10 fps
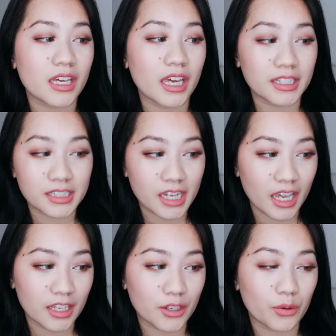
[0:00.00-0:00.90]

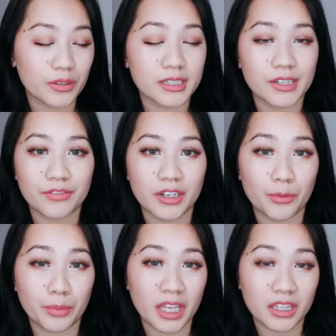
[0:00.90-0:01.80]
intake or different
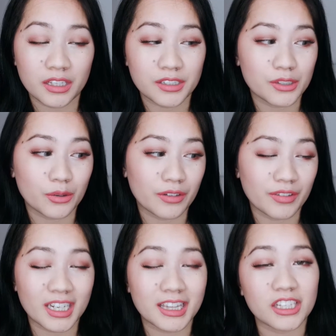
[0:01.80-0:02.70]
opinions, or if
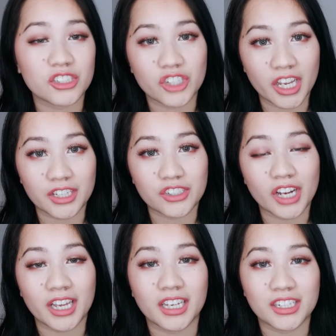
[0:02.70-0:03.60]
anything changed
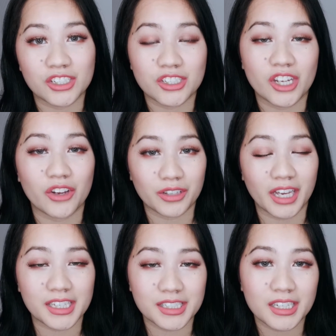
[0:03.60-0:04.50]
I can tell you
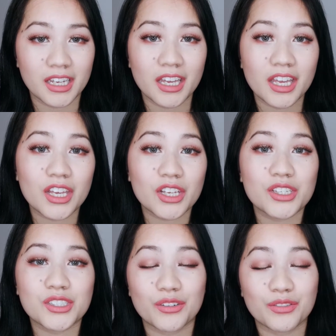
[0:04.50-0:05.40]
guys.
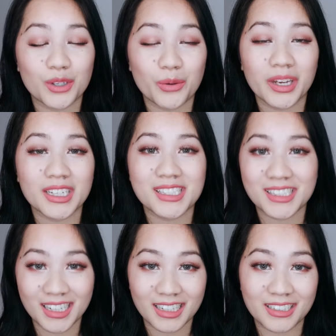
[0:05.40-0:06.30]
So if you want to
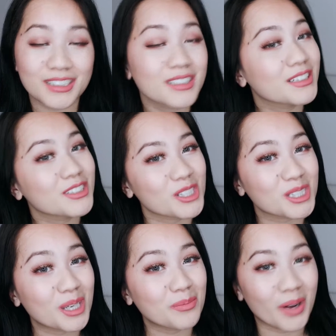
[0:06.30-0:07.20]
see,
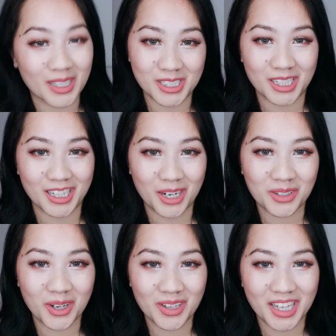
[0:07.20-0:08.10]
just keep watching. Here
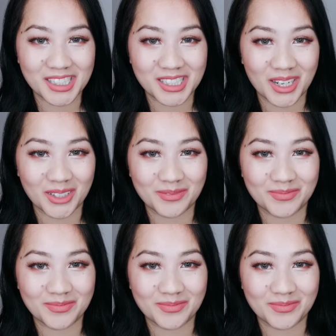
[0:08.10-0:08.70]
we go, let's go.